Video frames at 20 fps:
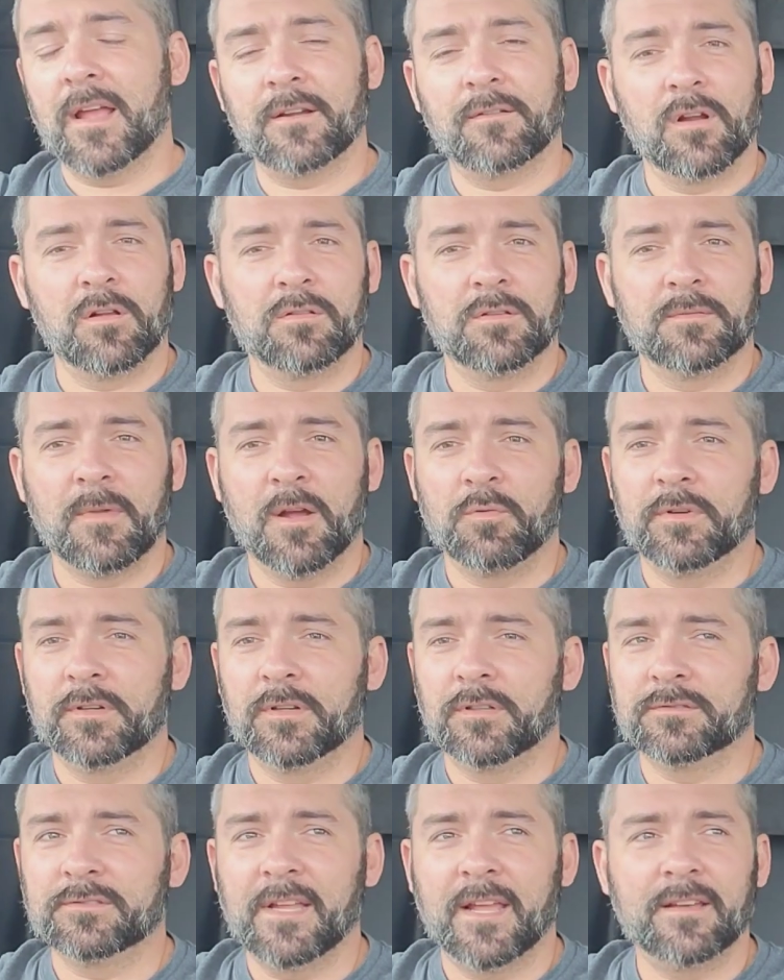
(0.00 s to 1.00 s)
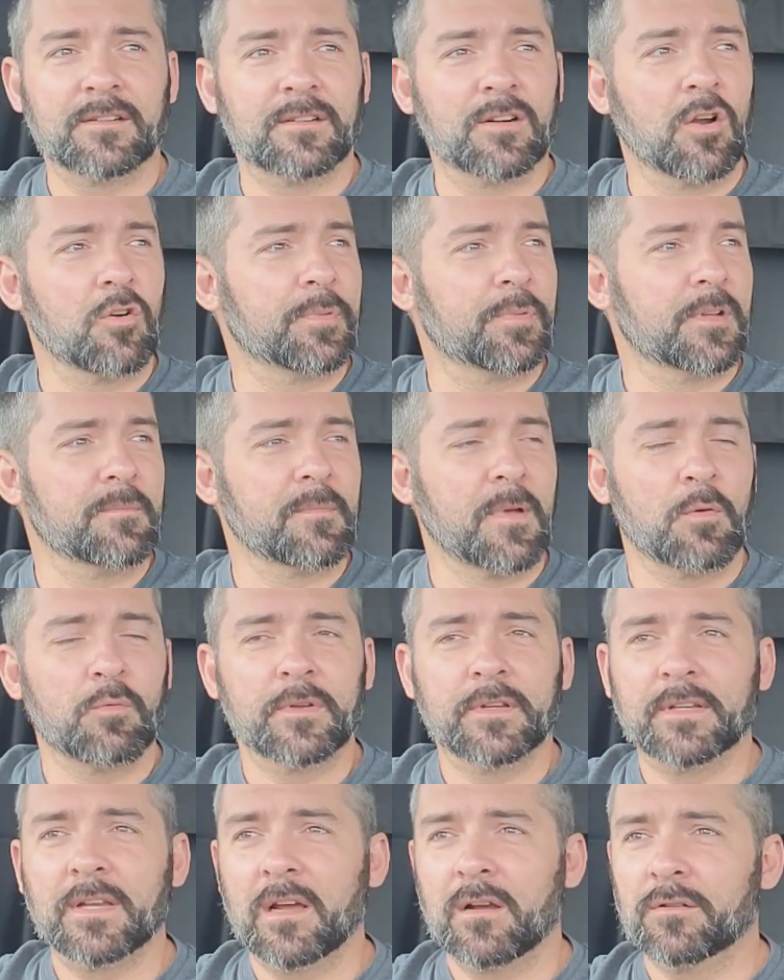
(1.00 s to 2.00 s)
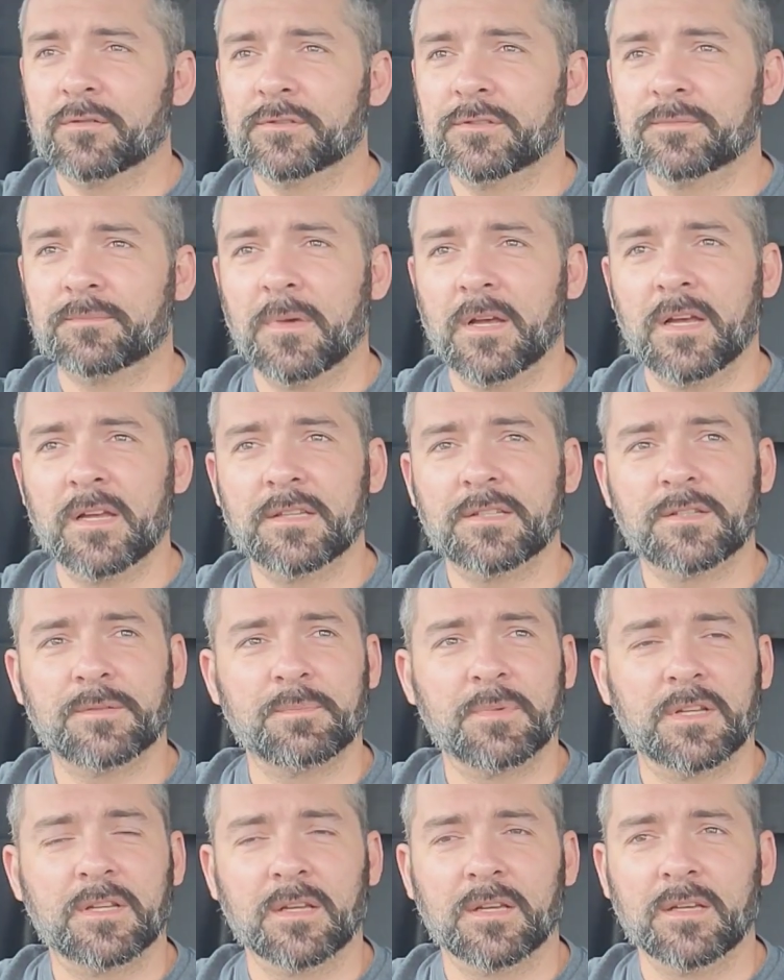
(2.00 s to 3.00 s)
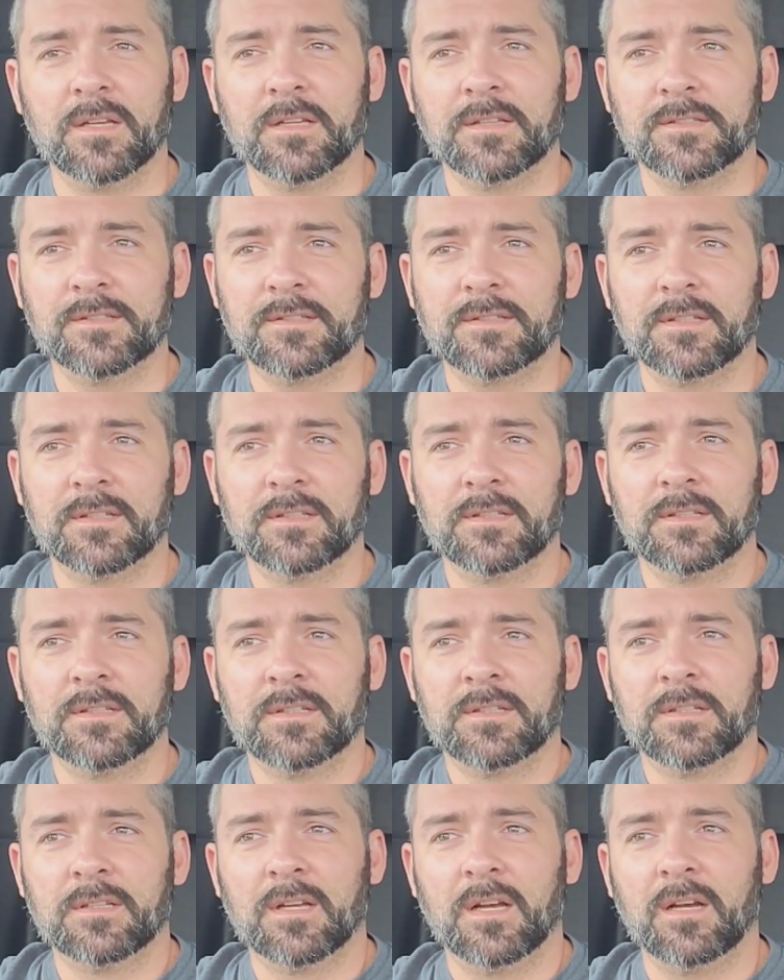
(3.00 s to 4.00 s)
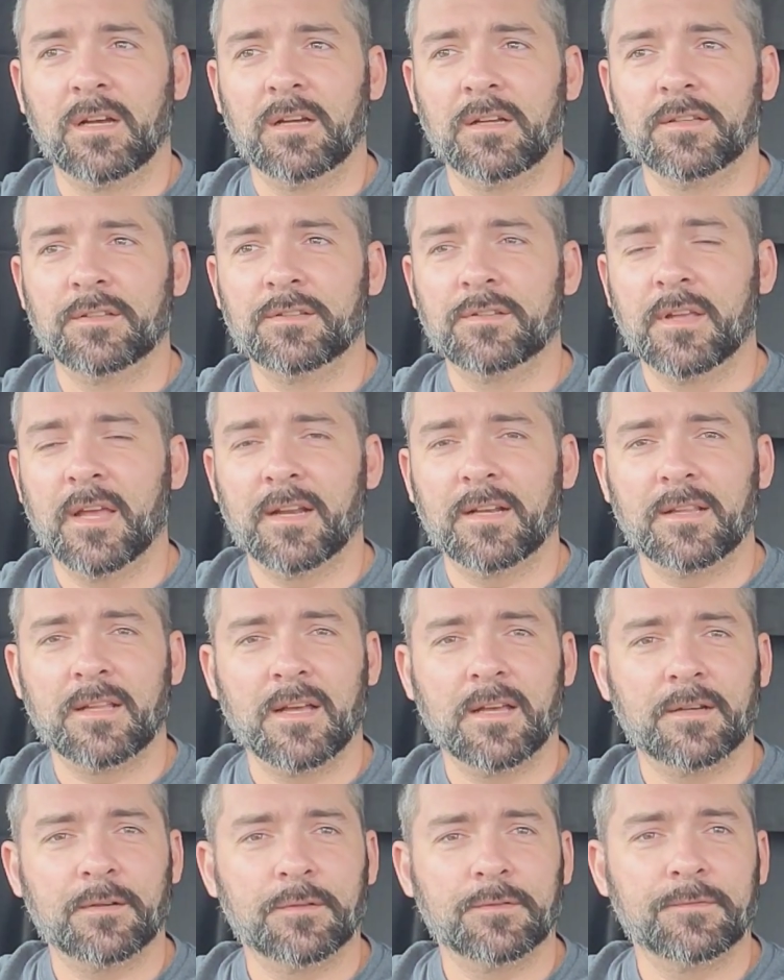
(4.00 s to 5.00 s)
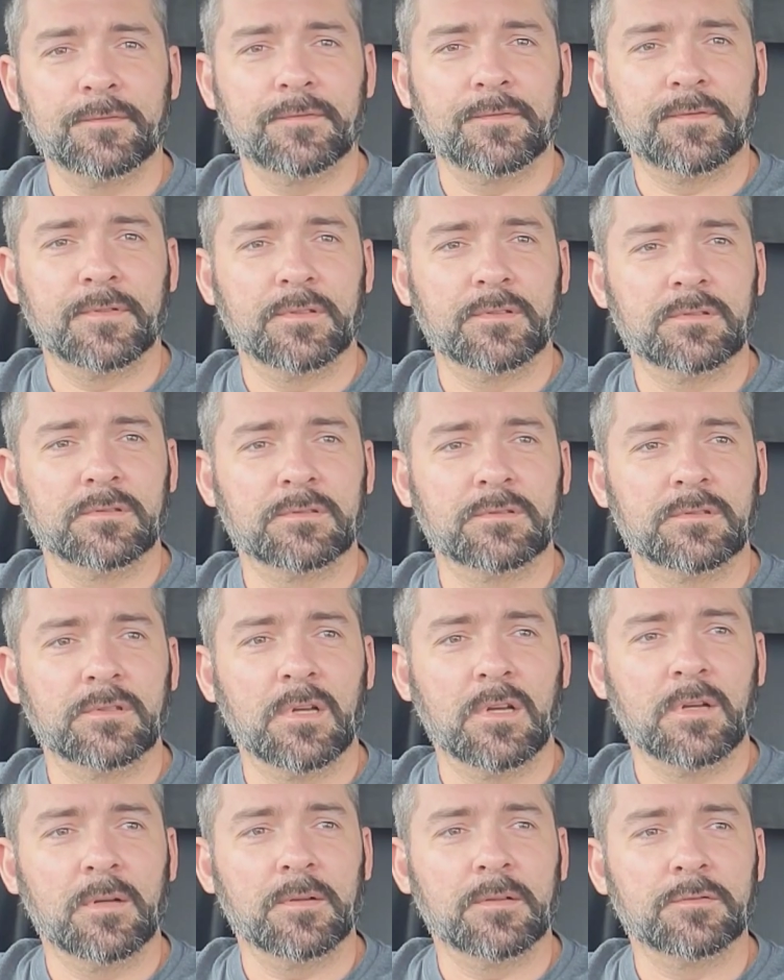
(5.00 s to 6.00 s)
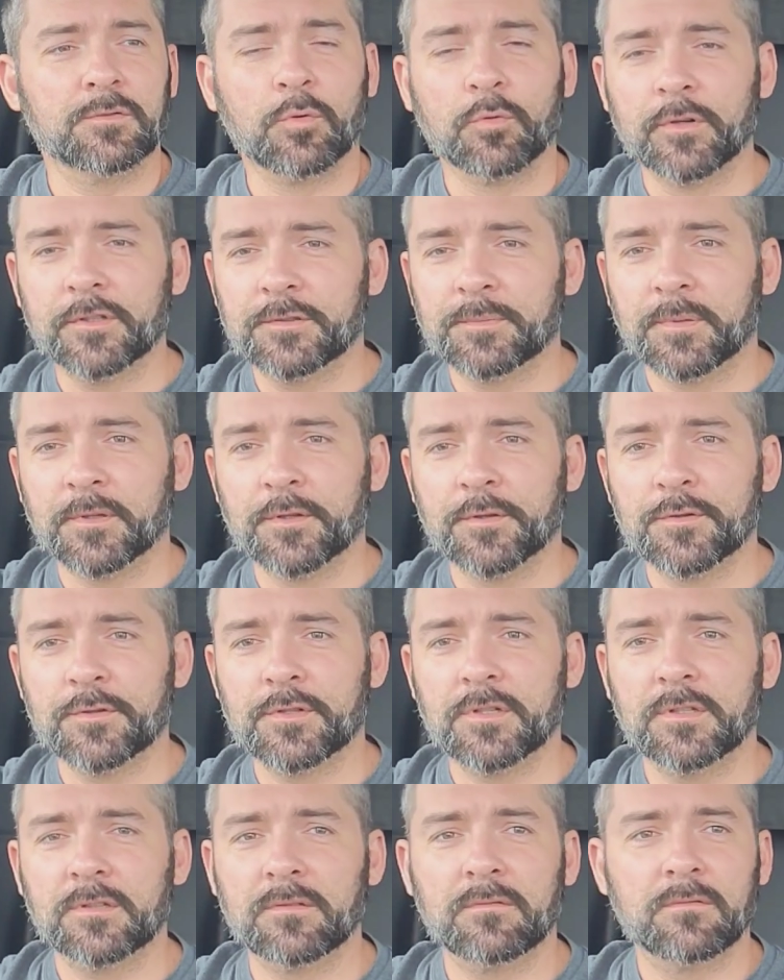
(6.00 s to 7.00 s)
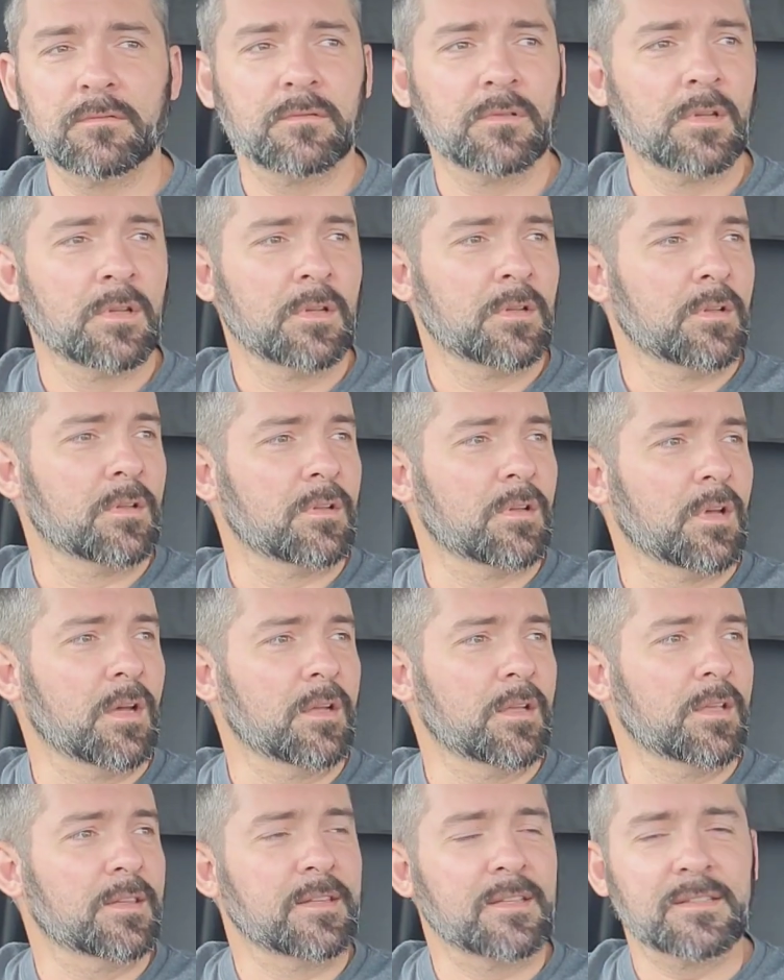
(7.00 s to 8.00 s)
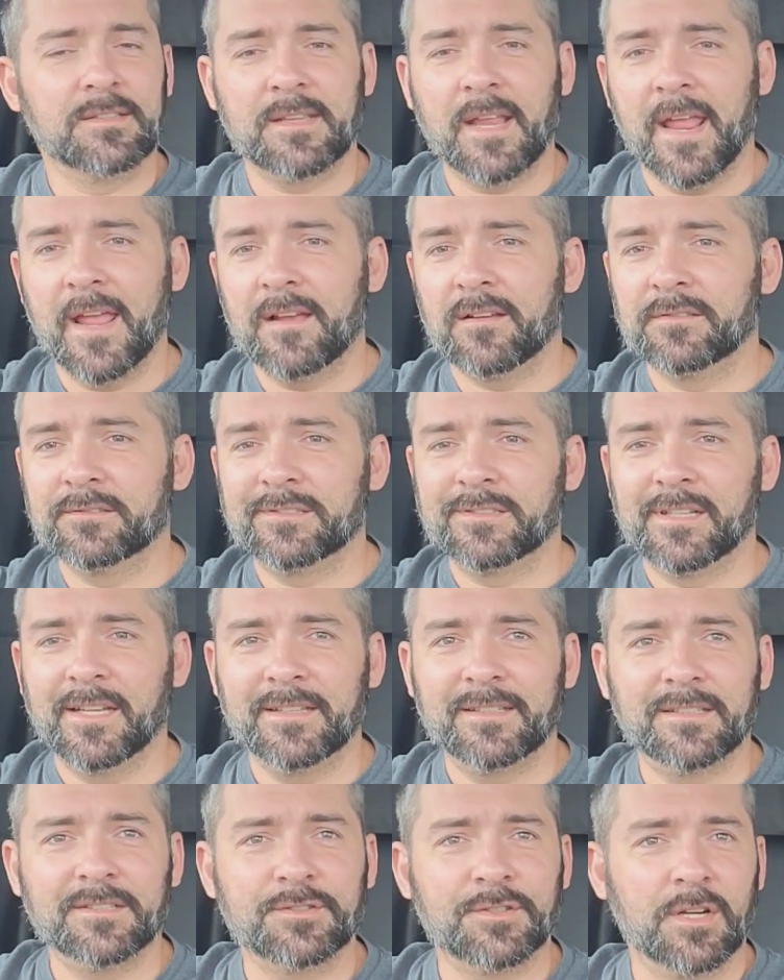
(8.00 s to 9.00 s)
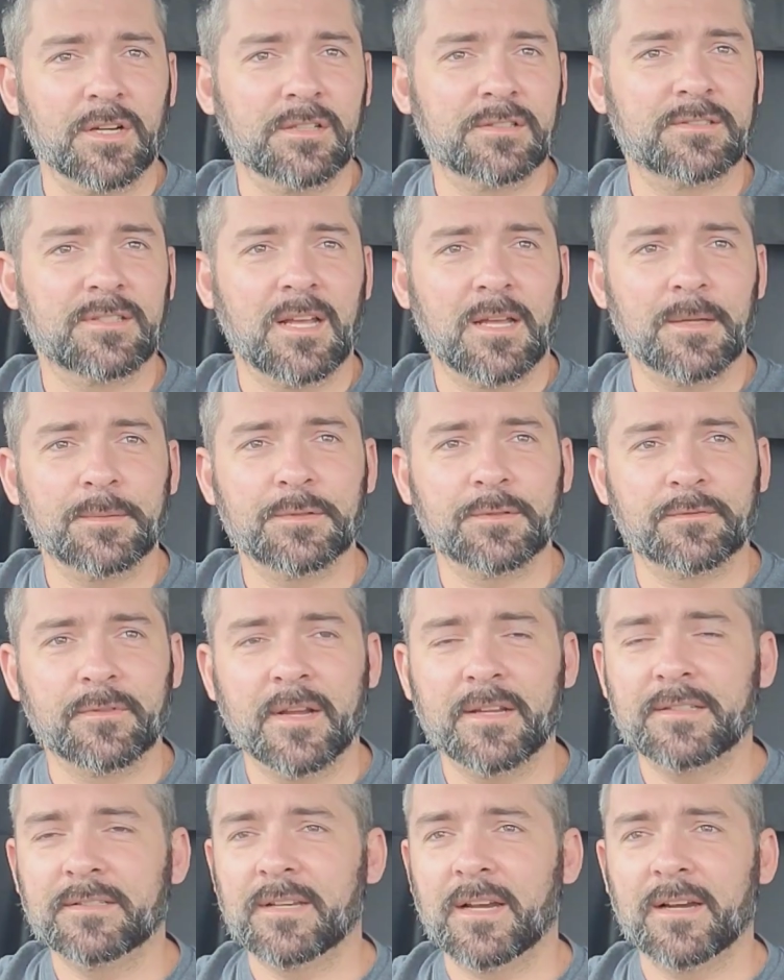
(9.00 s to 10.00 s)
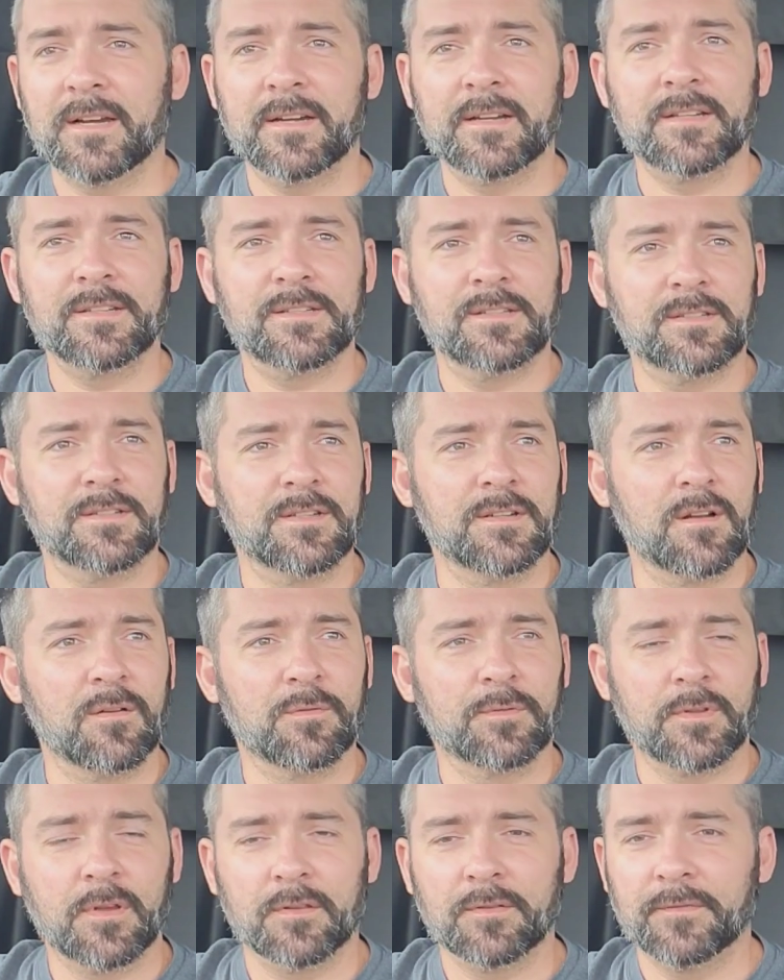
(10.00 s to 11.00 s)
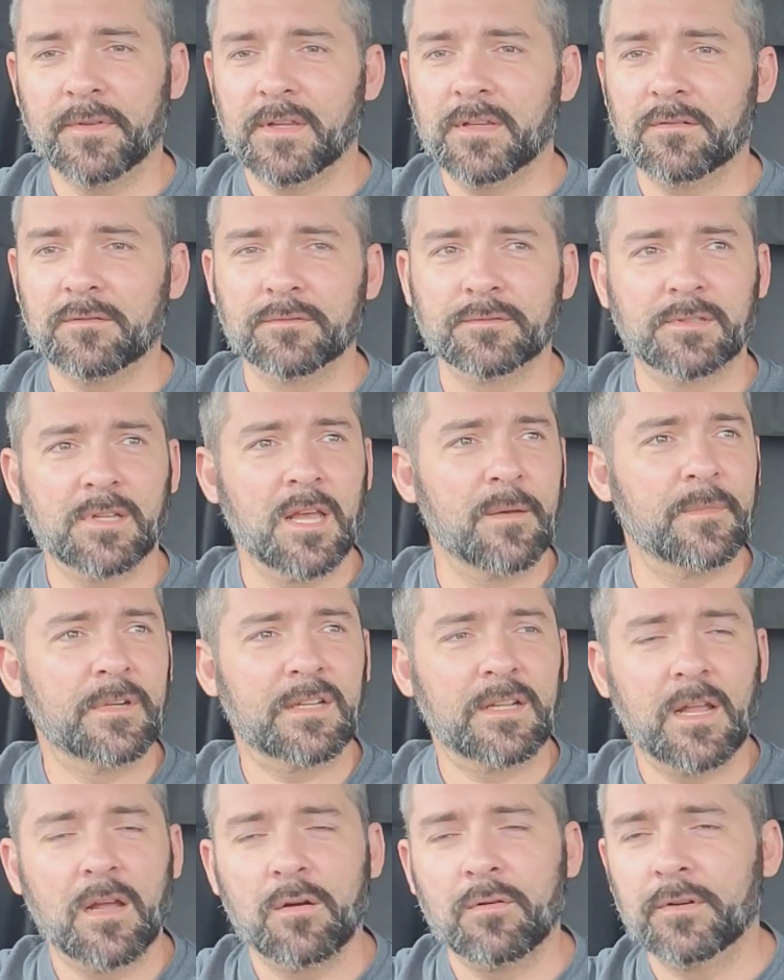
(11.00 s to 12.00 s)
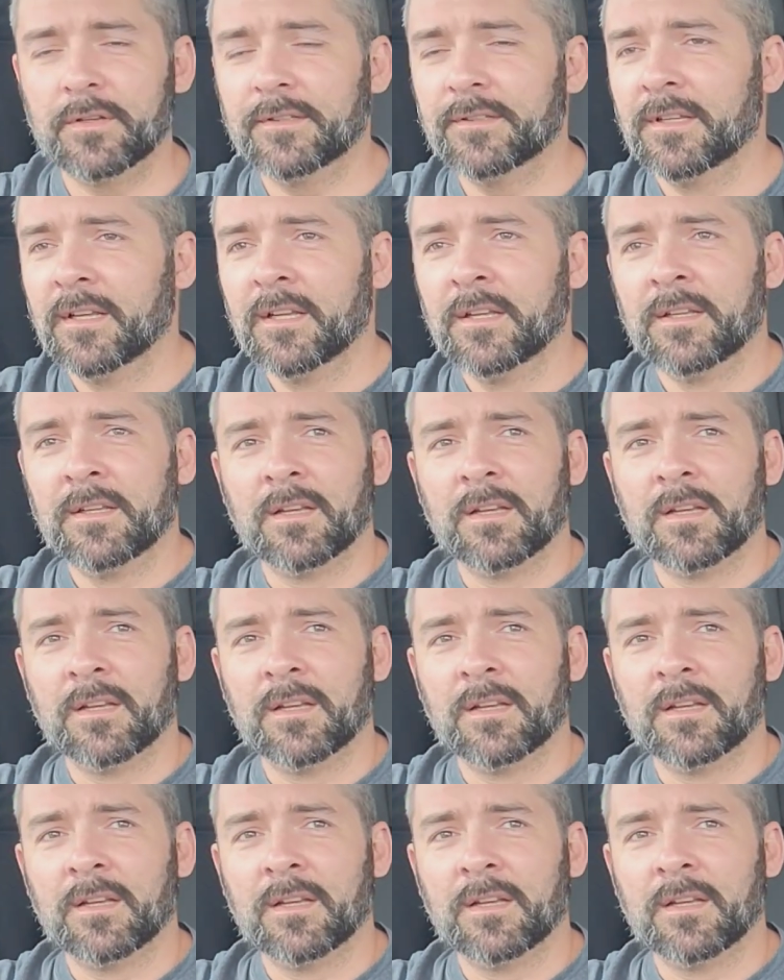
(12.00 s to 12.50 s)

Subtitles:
like rolling my windows down or opening my windows much, because you got a lot of noise pollution in these towns and at these truck stops or rest areas, with all the vehicles coming and going.